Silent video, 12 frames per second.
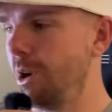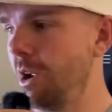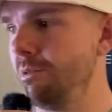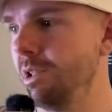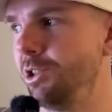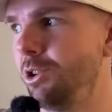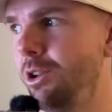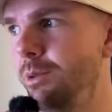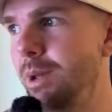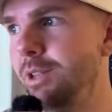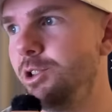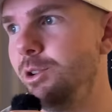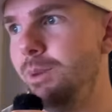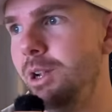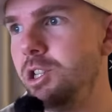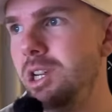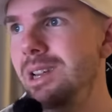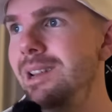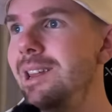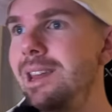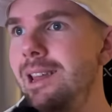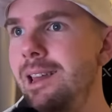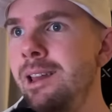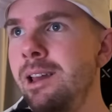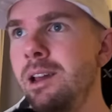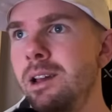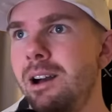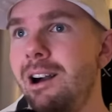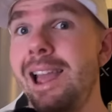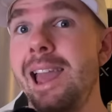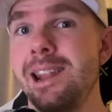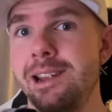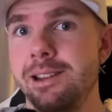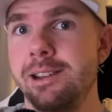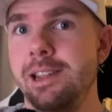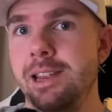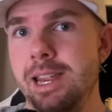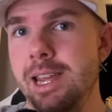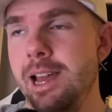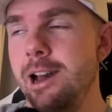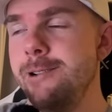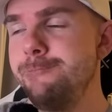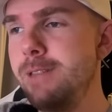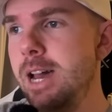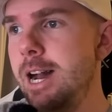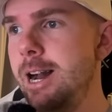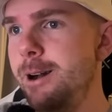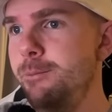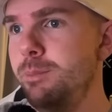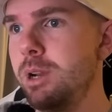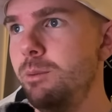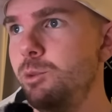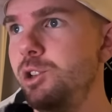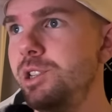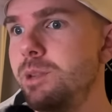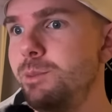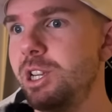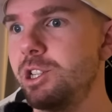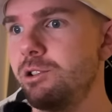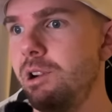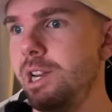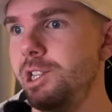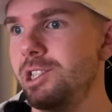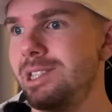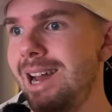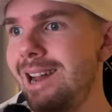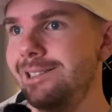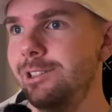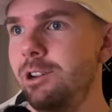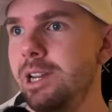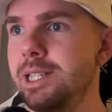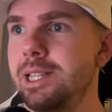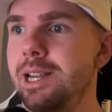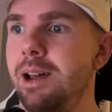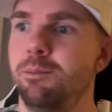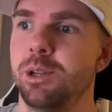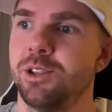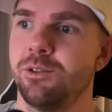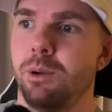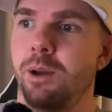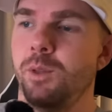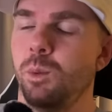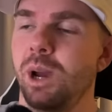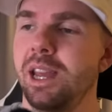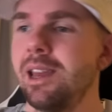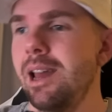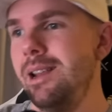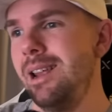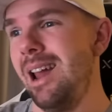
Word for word: I don't really document too much in here. I edit in here, um, but I'm using the big screen just to analyze the numbers from over the weekend.